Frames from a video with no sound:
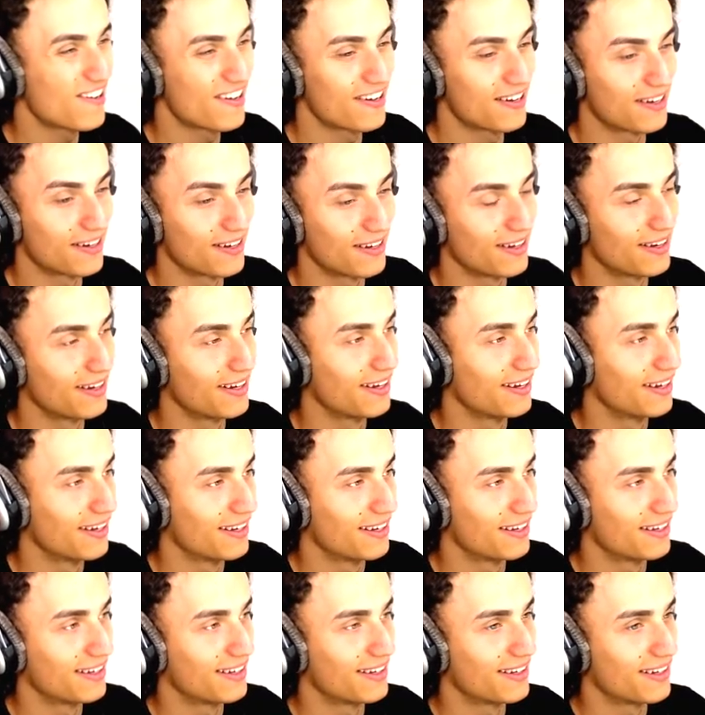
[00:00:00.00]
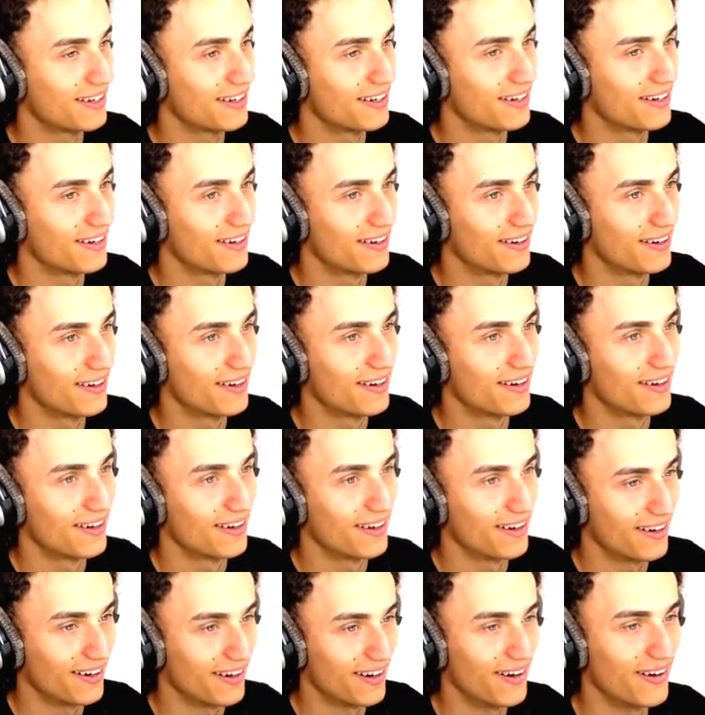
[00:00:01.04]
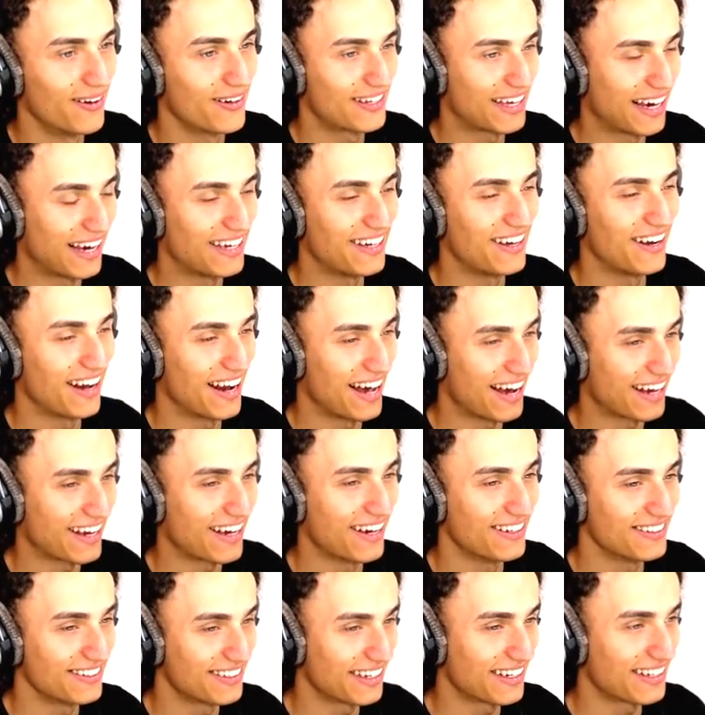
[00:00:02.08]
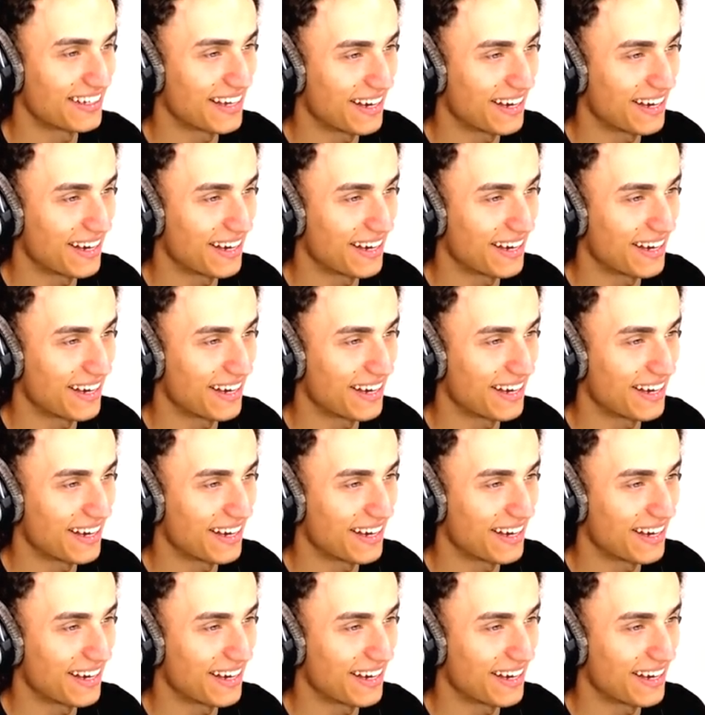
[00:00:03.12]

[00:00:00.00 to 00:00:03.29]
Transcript: when it comes to stunt mountains. Okay, you like hunting